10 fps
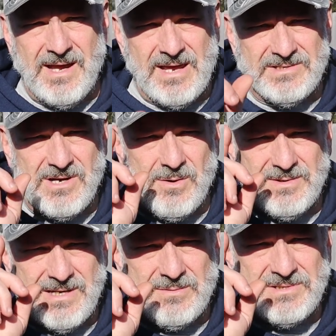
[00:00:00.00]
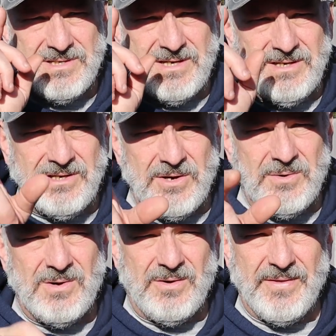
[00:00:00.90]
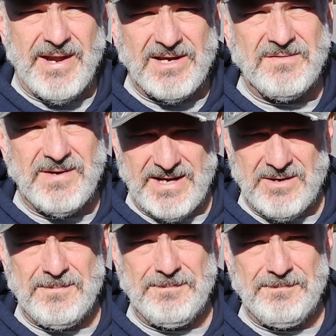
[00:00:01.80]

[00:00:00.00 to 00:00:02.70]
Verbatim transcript: And as always, I will see you on the next video.